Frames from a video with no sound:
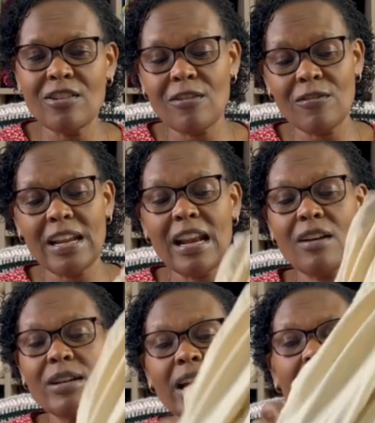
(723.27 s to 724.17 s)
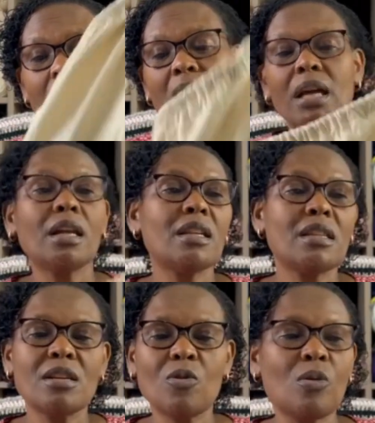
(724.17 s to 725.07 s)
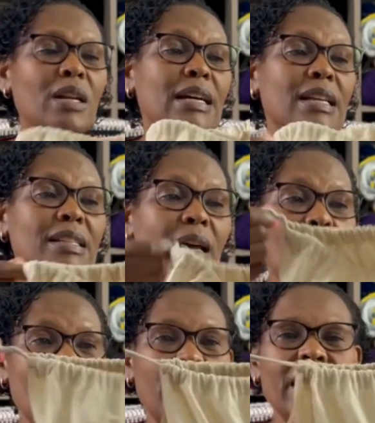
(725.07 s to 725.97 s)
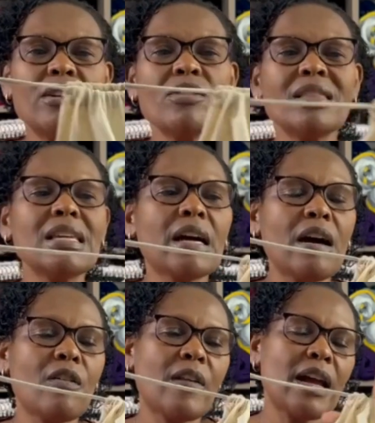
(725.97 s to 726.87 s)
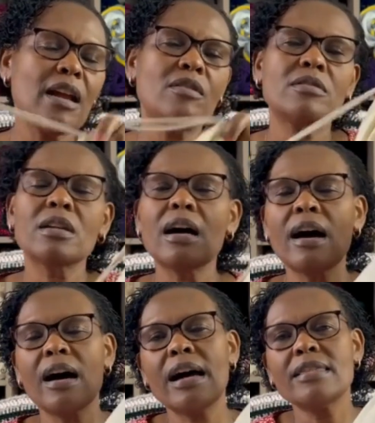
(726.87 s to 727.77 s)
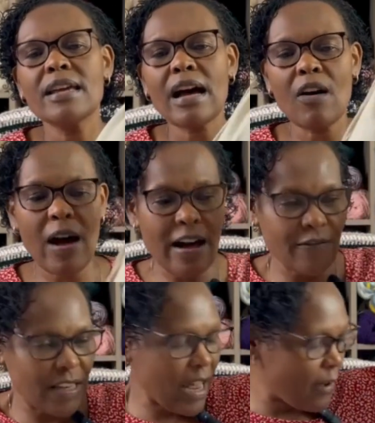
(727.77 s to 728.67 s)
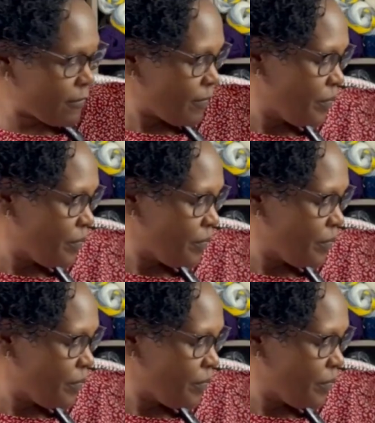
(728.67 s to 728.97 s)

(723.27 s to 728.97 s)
of run out, I can make it 3/4. But I don't think I'll run out. I think I'll have enough.